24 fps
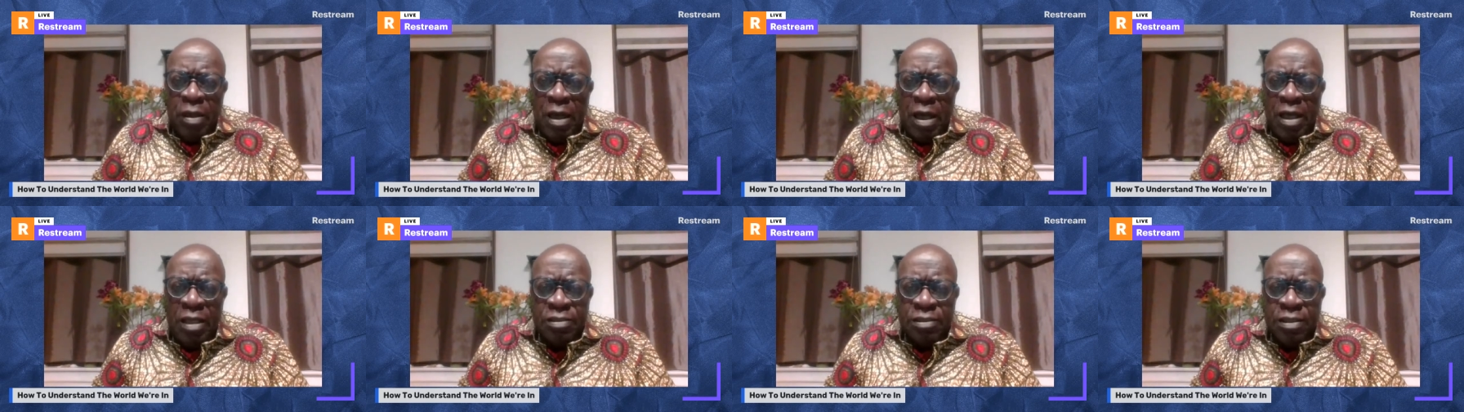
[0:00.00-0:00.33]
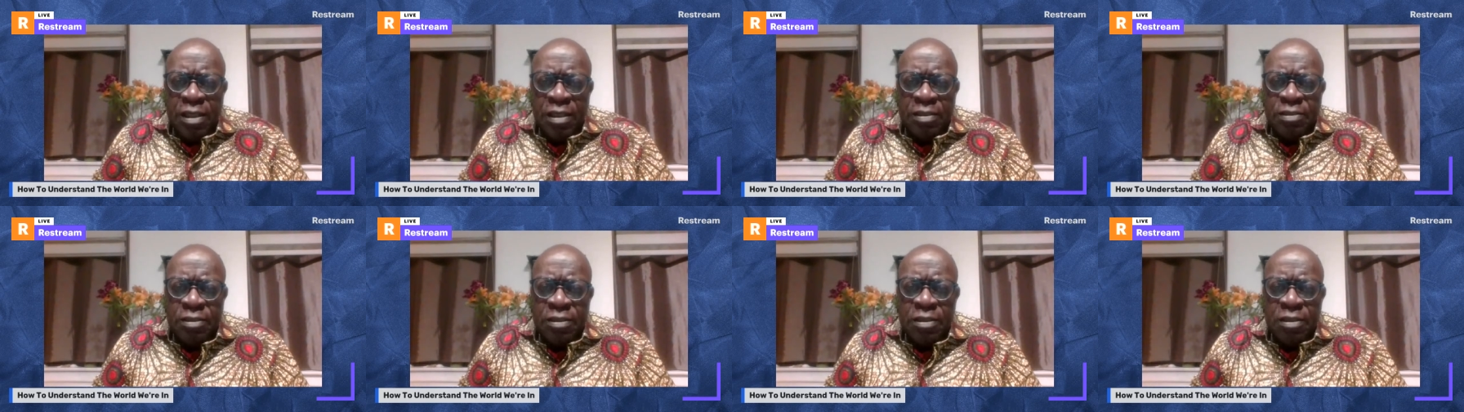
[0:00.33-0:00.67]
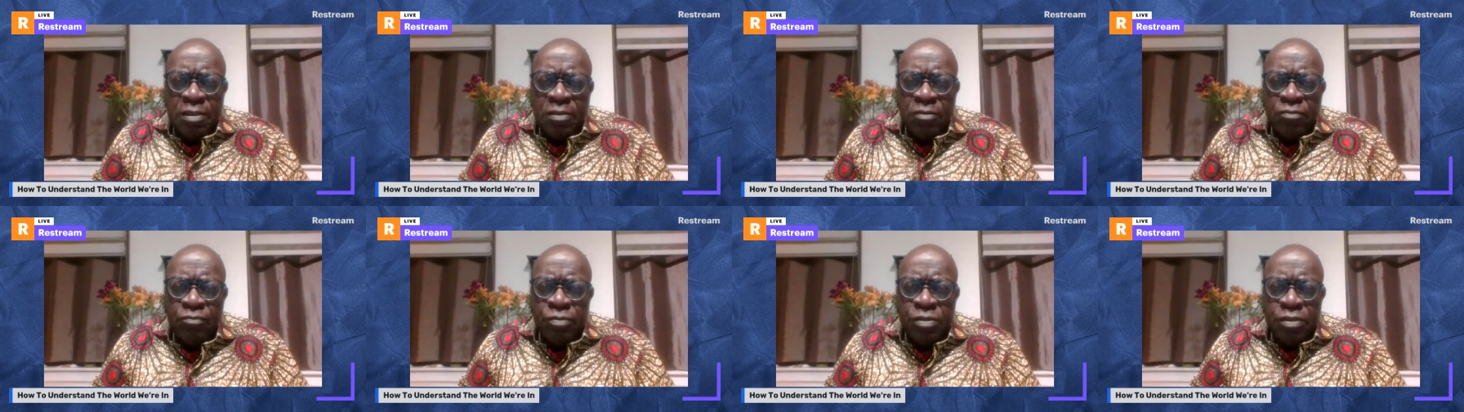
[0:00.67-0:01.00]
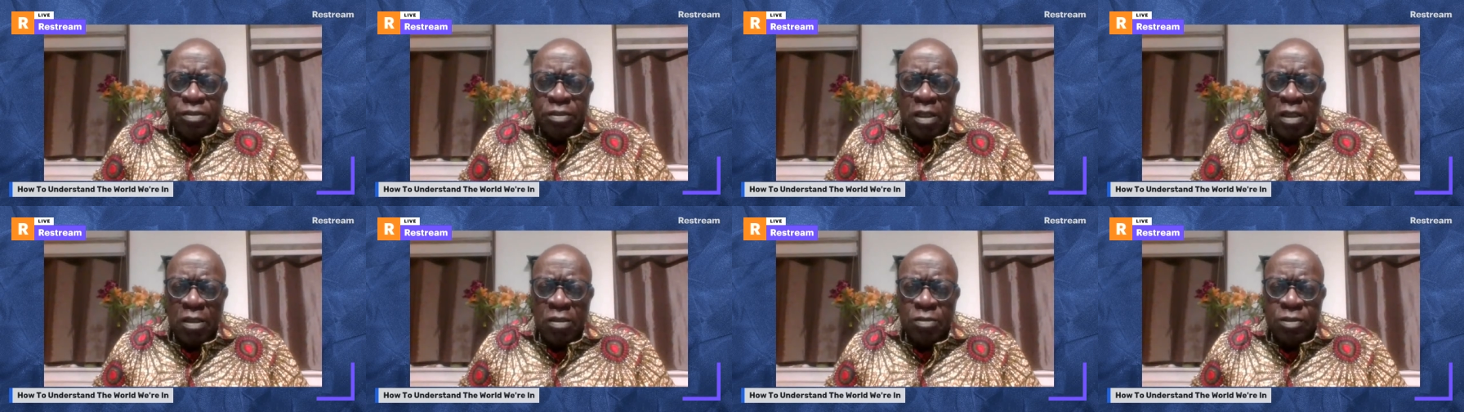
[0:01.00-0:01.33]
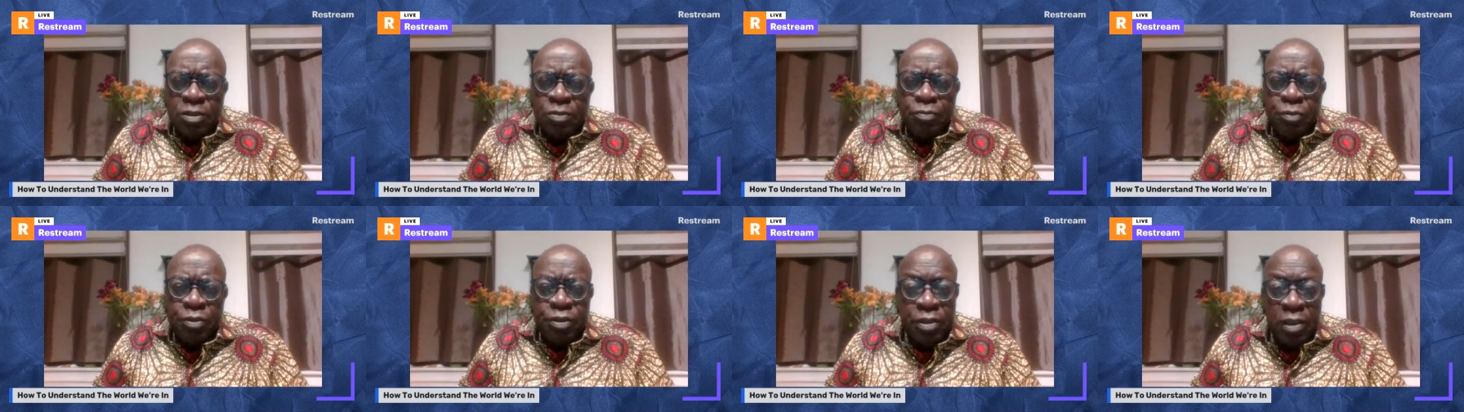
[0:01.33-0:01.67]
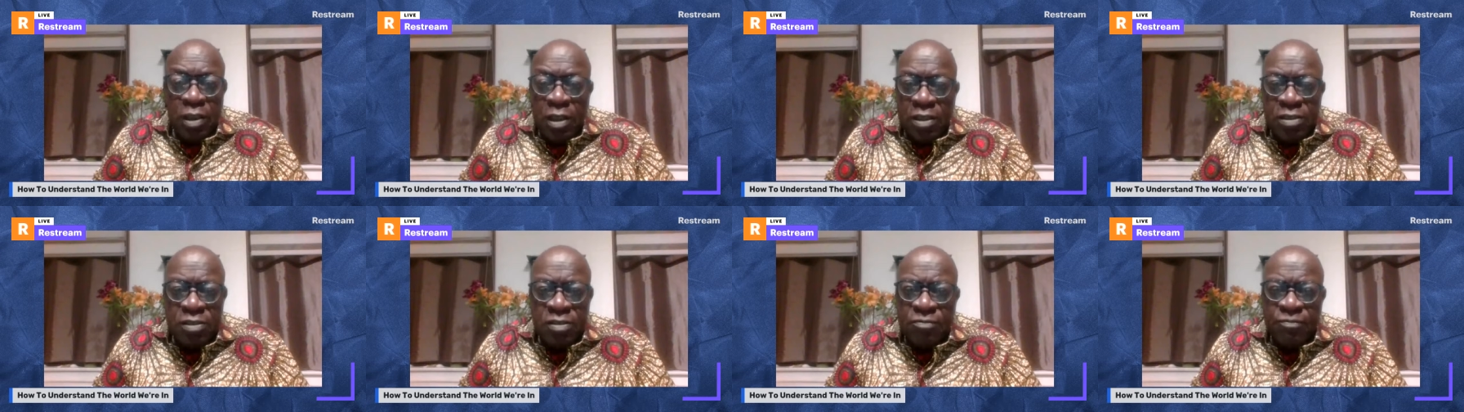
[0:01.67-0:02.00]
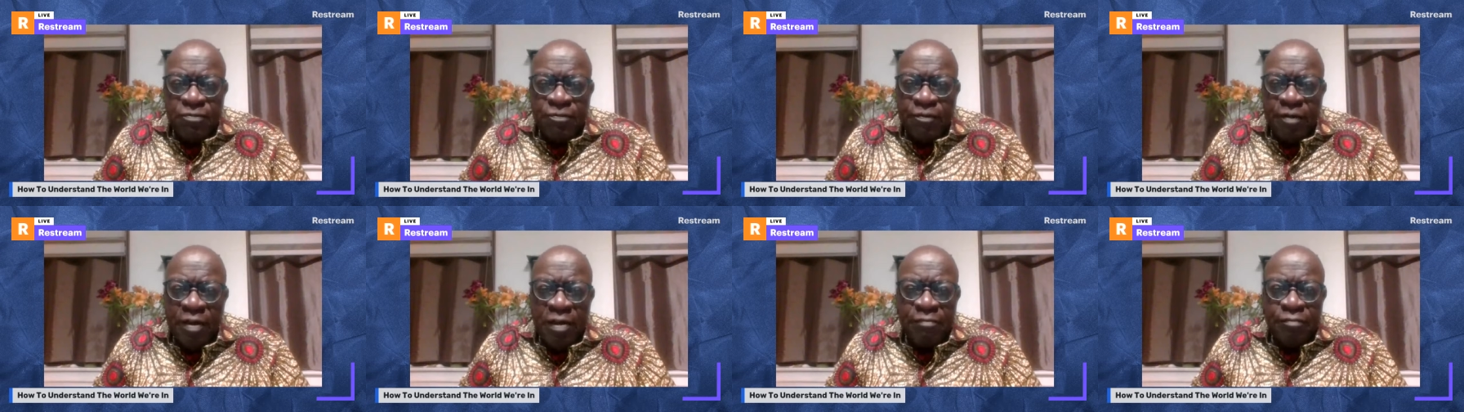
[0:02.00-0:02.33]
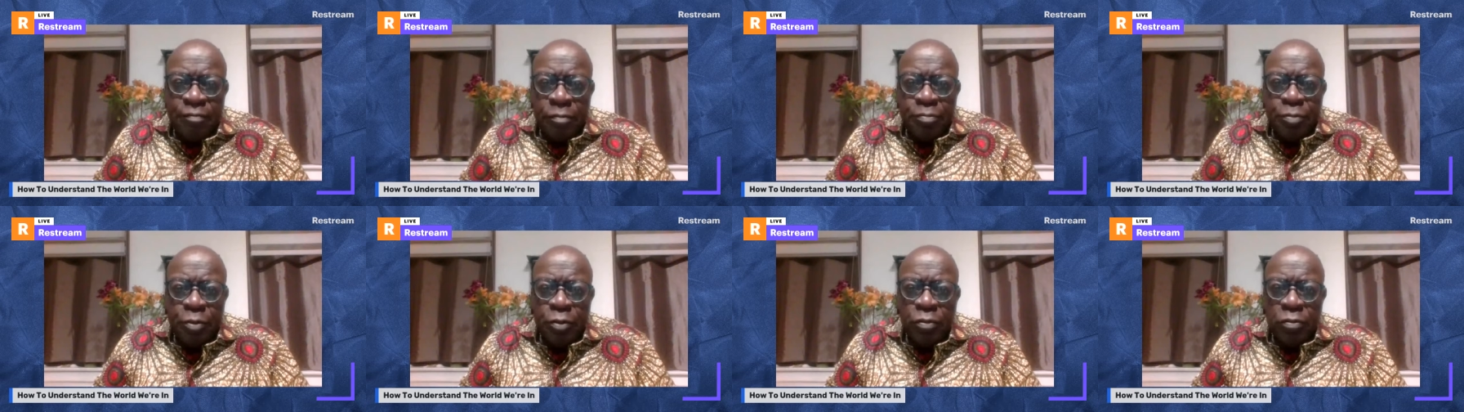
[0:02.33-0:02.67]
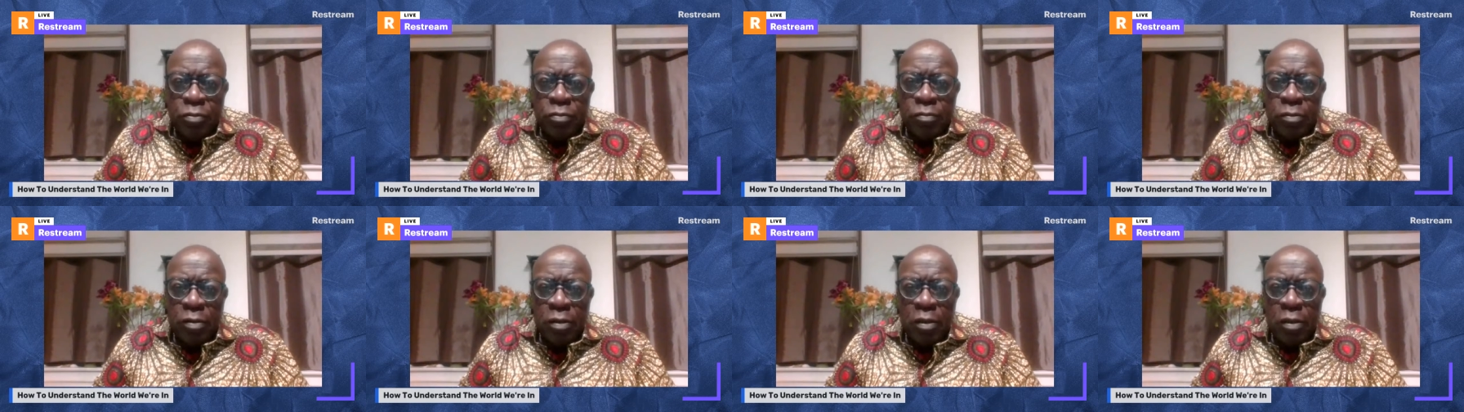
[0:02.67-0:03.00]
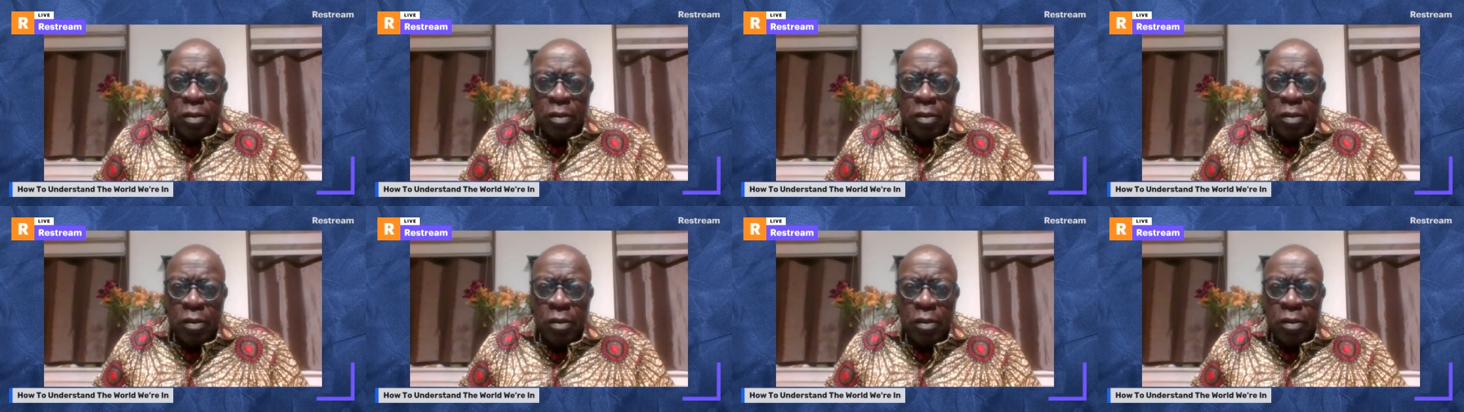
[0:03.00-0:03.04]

and getting results which are less than favorable,